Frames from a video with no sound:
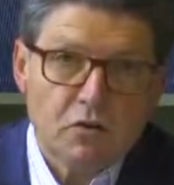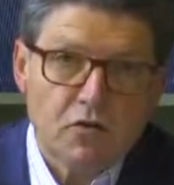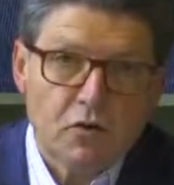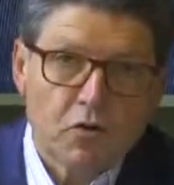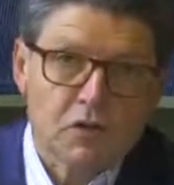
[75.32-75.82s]

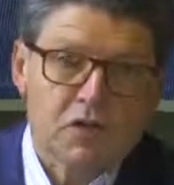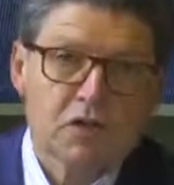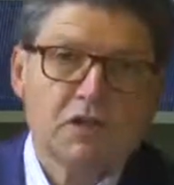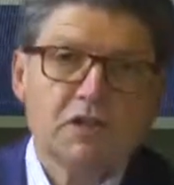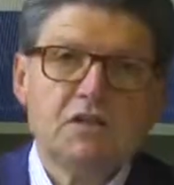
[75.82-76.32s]
who
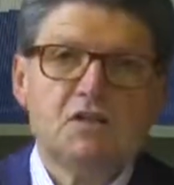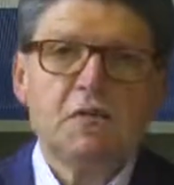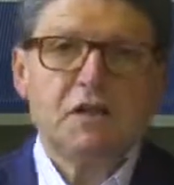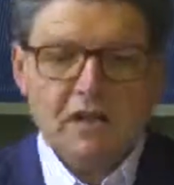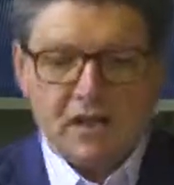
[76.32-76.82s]
lived before
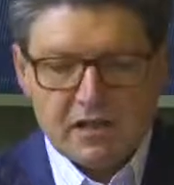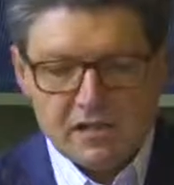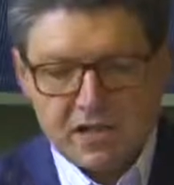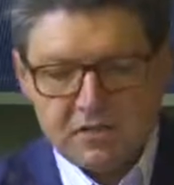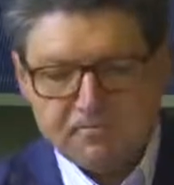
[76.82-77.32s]

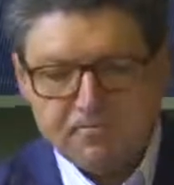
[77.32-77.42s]
Christ.